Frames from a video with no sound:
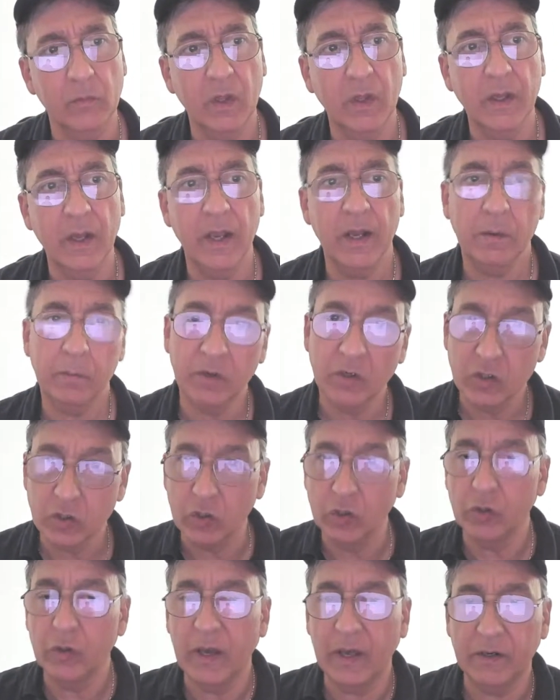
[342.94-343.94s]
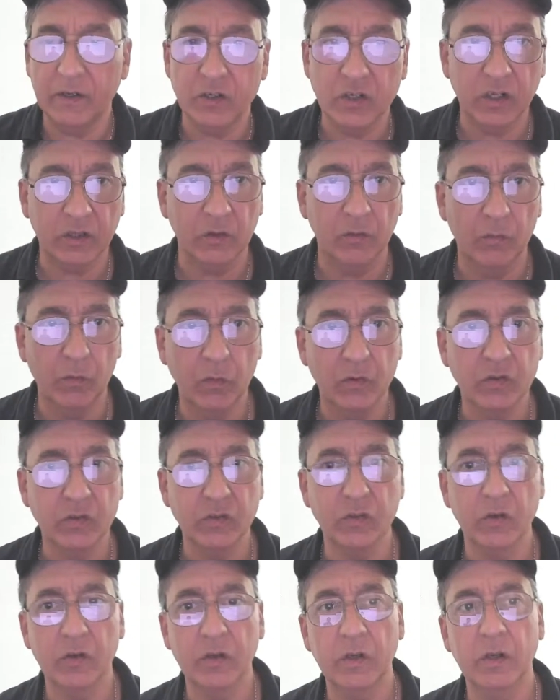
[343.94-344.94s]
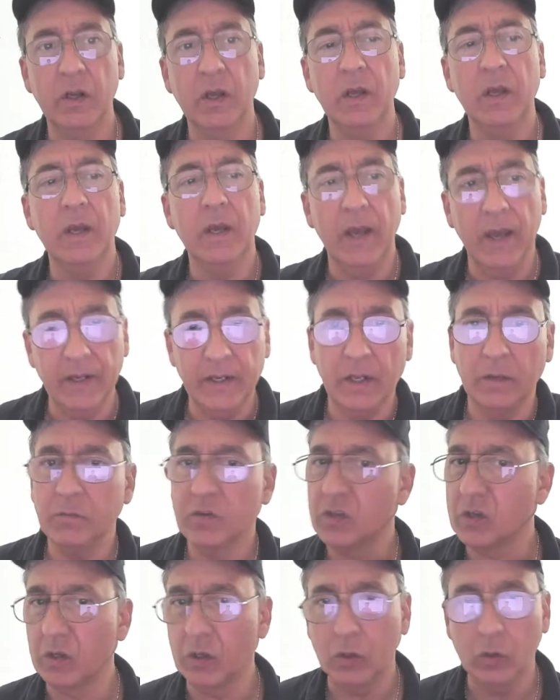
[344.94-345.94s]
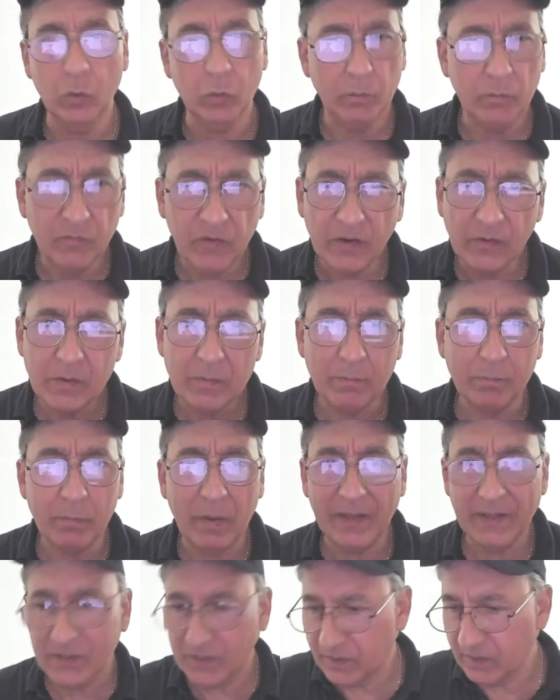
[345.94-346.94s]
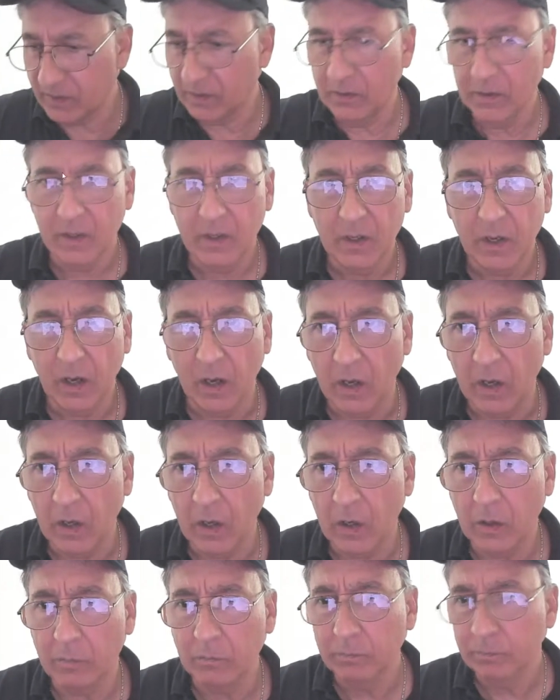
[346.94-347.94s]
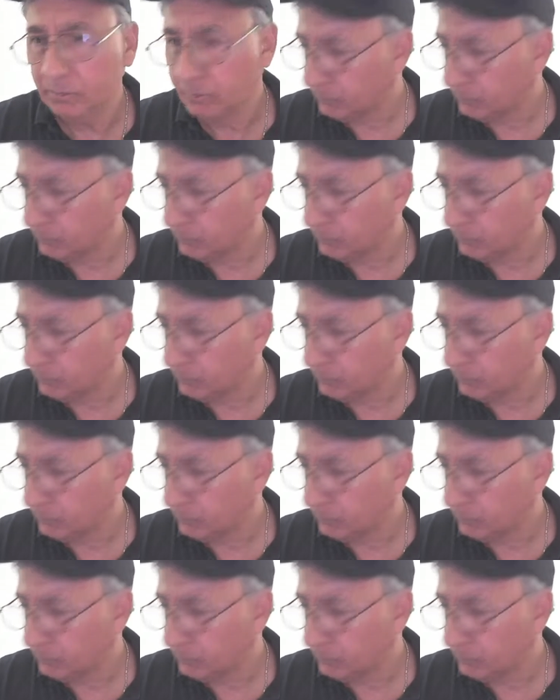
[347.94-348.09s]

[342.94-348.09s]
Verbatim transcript: and I'm going to show you how to check the versions on it. And I'm just going to do very basic, um,